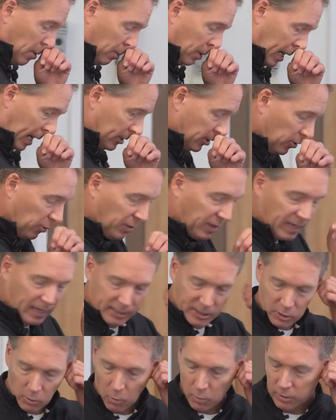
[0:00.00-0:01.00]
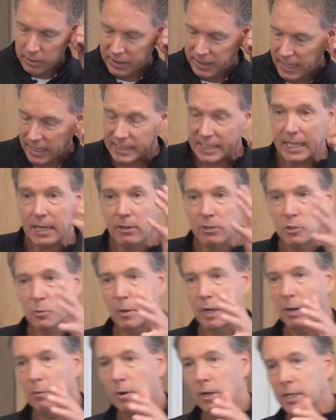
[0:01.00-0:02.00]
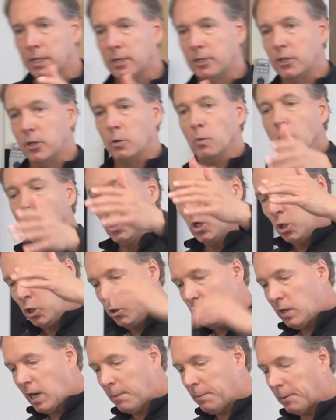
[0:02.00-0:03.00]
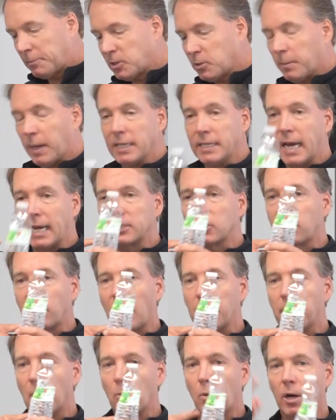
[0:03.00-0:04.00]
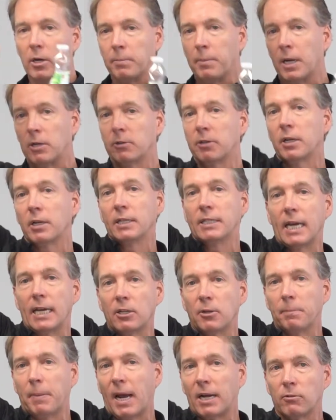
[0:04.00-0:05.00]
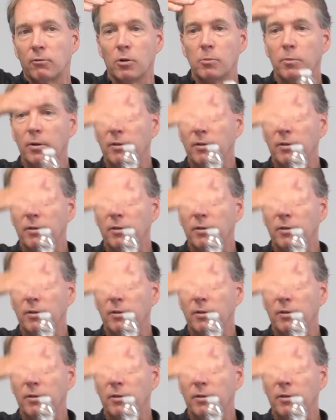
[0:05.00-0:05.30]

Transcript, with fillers: When I do this or this, here's what I want you to do. You come up to my desk, grab my water bottle. You're going to take it to the back of the room,